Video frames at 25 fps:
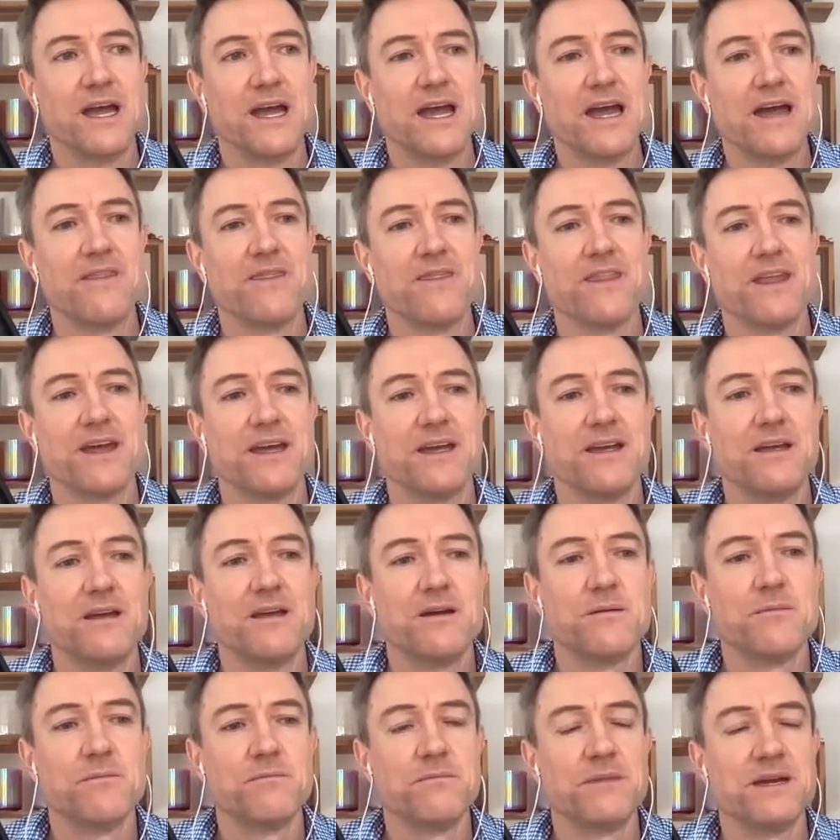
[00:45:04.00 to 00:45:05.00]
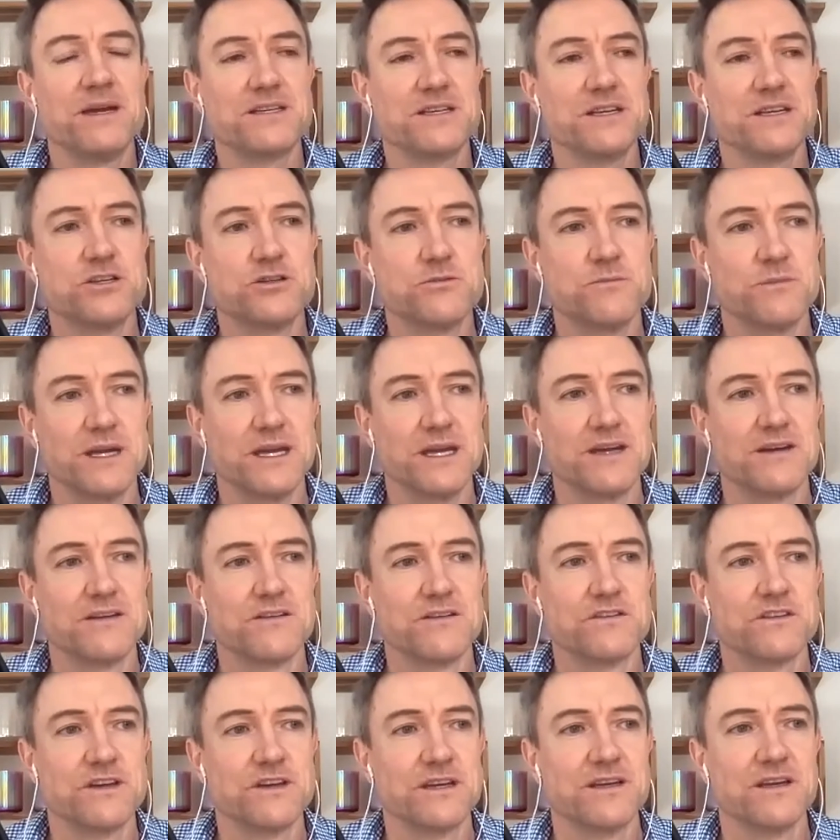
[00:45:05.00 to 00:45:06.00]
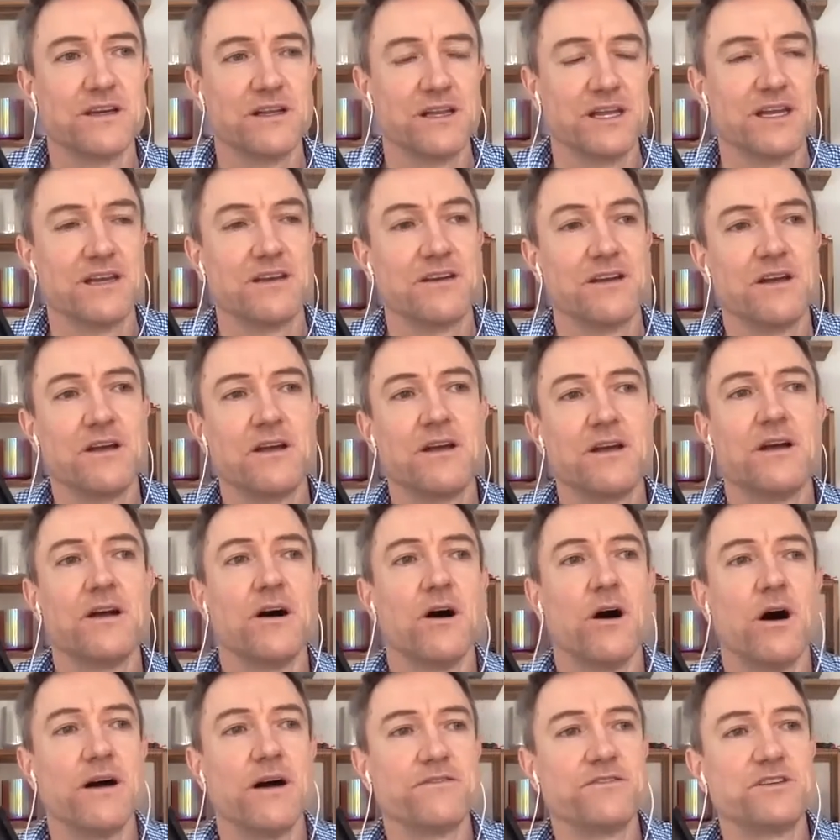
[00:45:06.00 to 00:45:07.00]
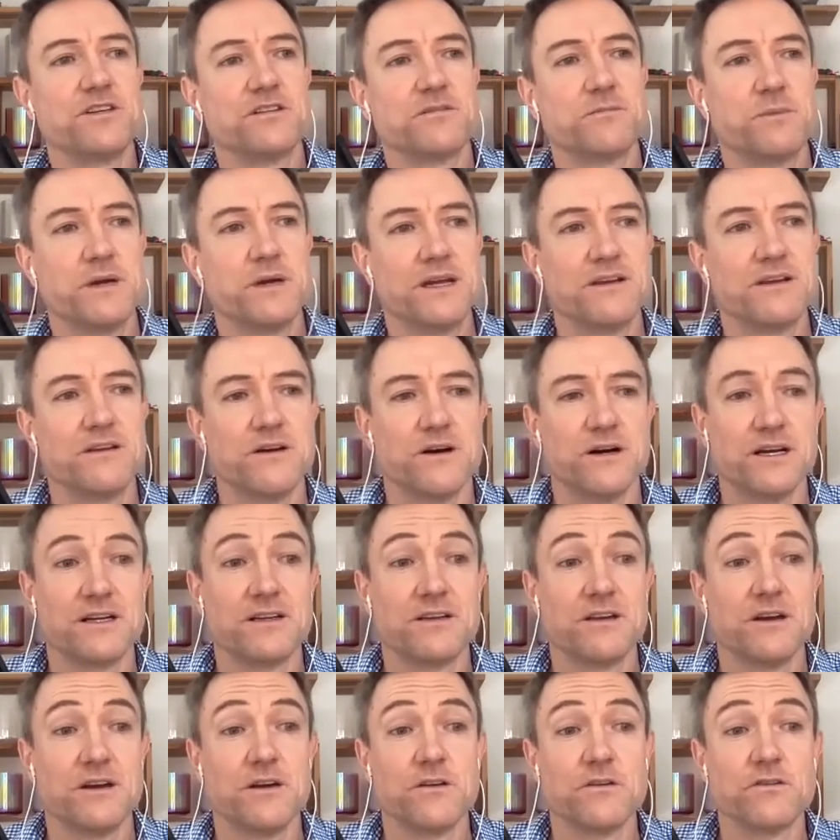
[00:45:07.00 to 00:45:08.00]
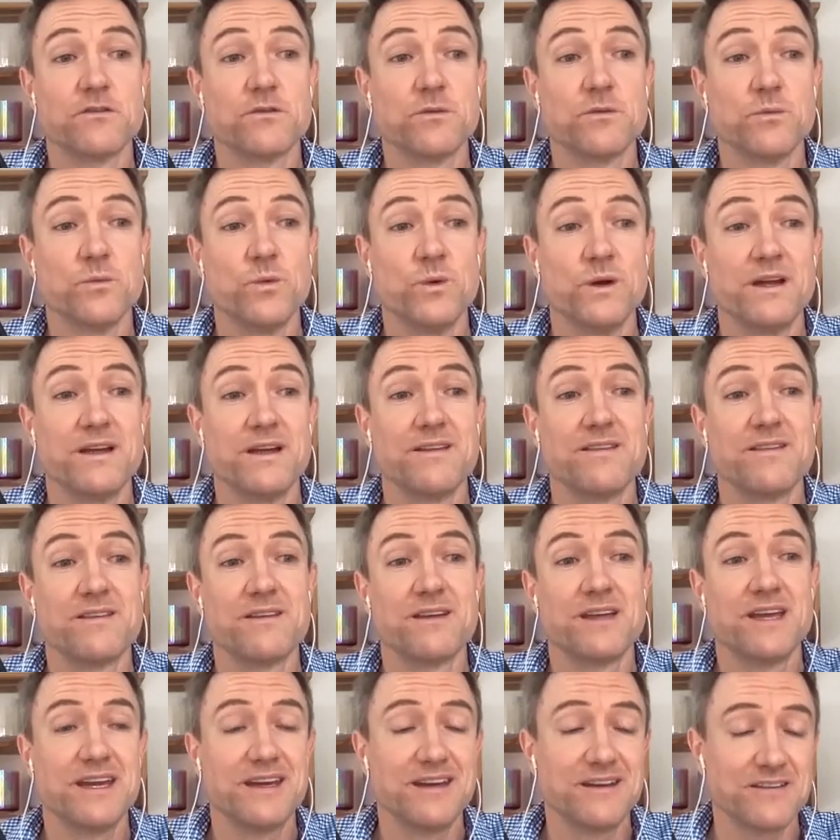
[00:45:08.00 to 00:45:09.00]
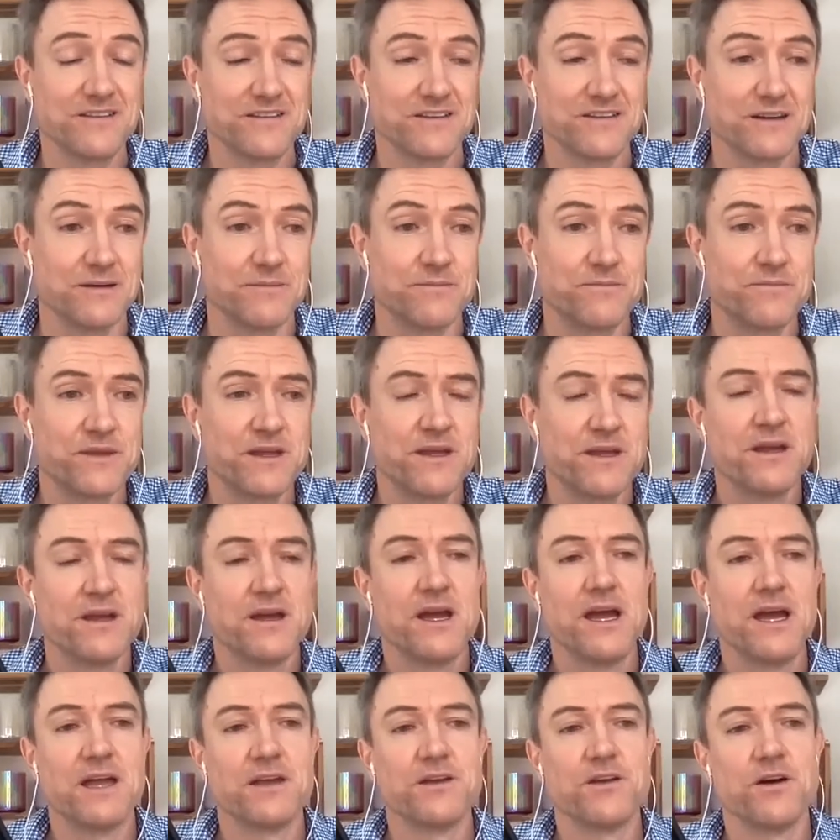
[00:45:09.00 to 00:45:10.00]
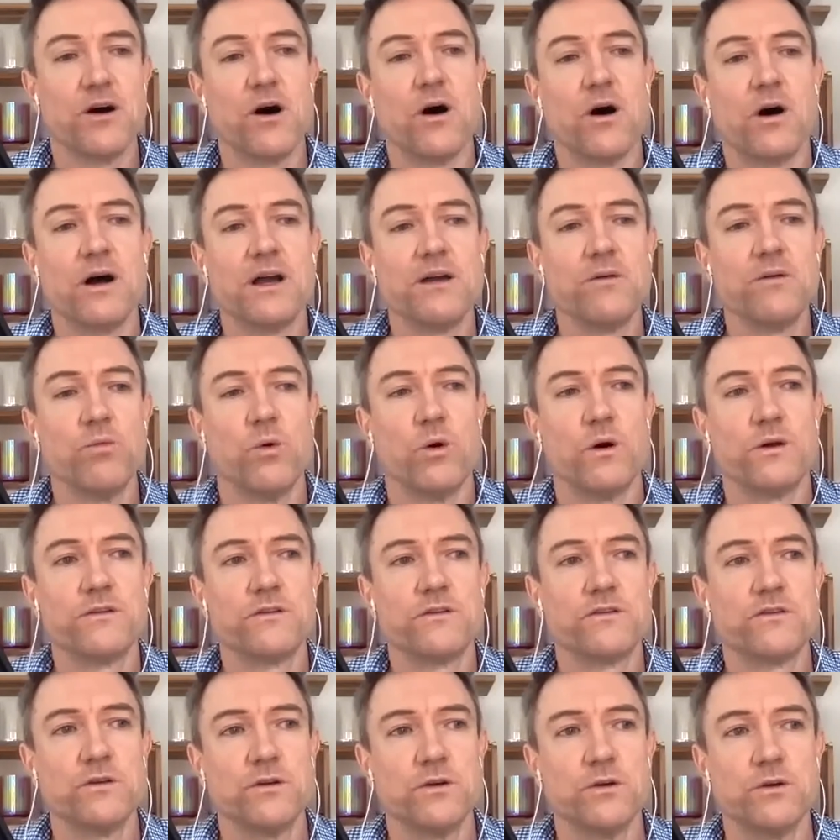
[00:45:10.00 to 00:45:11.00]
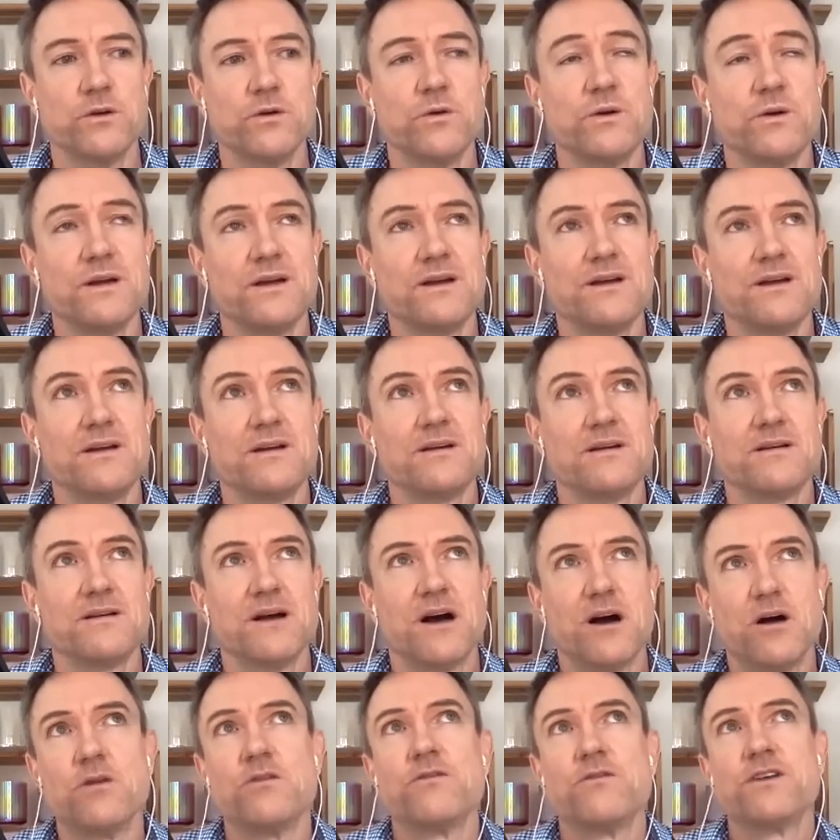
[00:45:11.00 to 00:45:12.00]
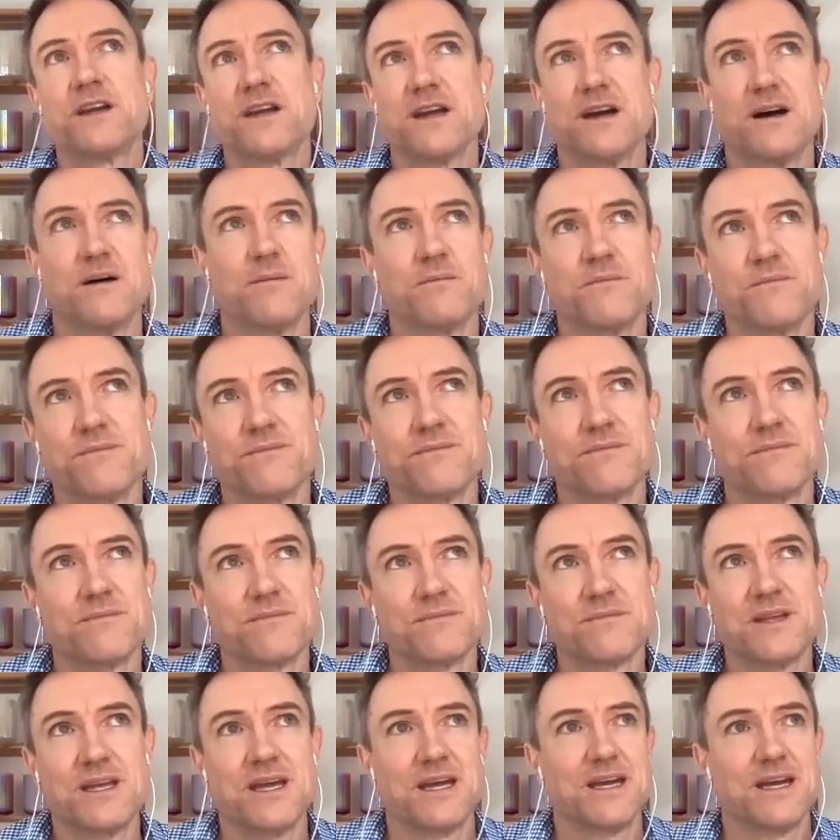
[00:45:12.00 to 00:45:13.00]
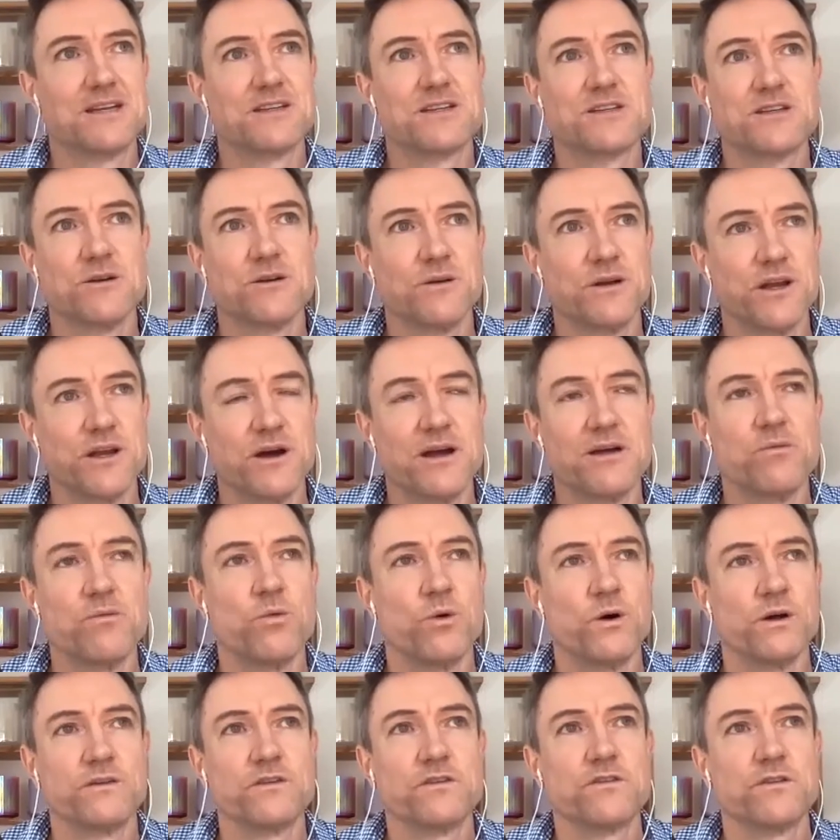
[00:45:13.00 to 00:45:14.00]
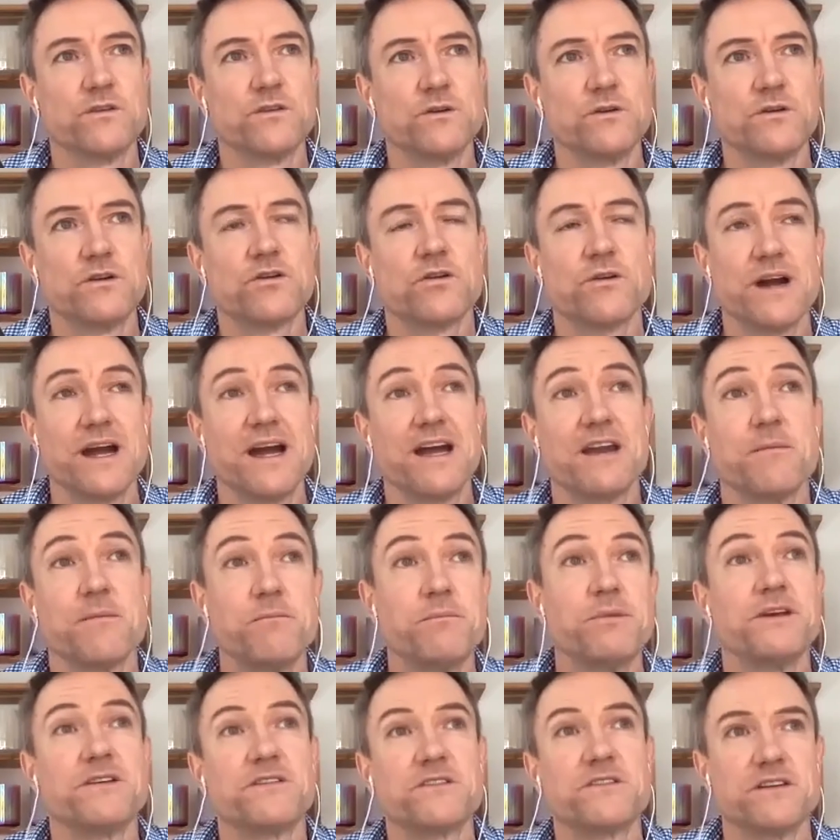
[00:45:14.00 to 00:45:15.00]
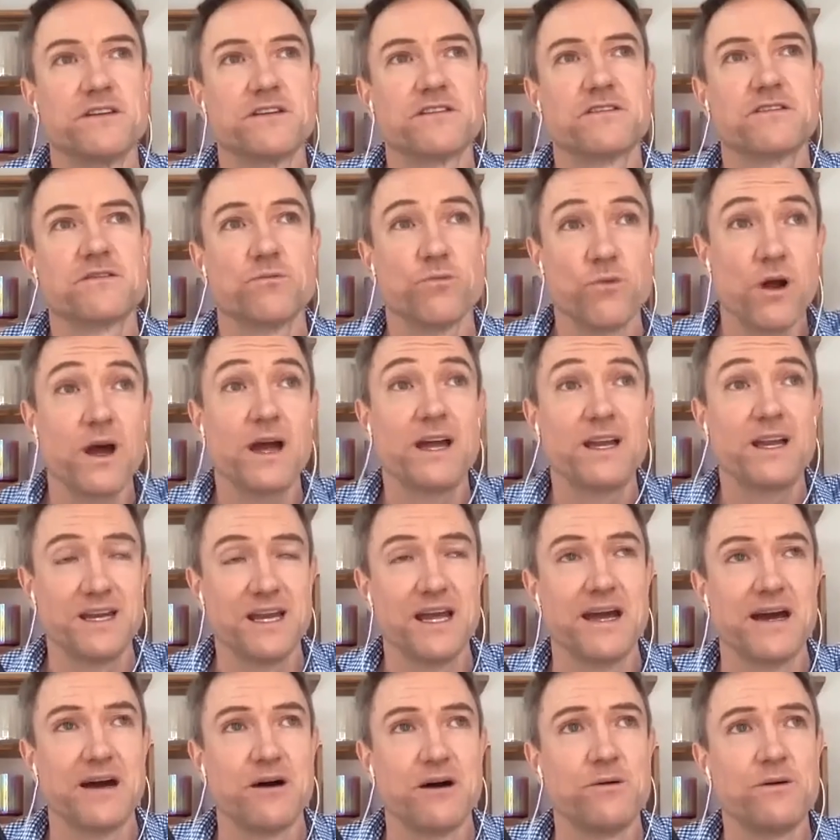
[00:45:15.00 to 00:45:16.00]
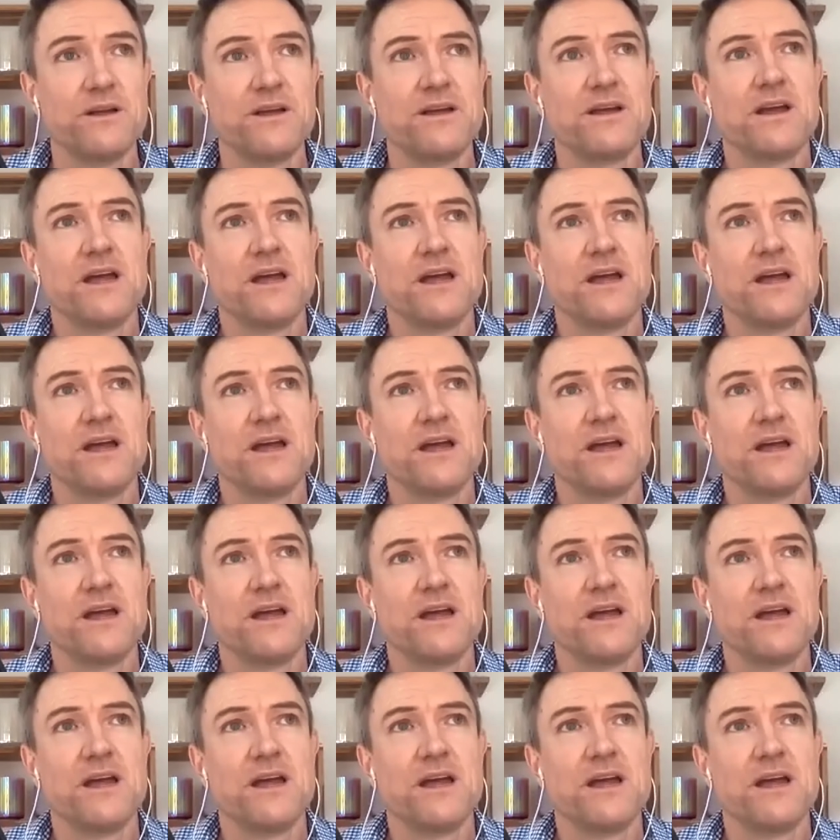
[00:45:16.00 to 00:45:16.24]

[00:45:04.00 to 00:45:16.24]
and they messaged me and said, Clint, I've just been diagnosed with cancer and I want to overcome cancer and I want to create a business right now.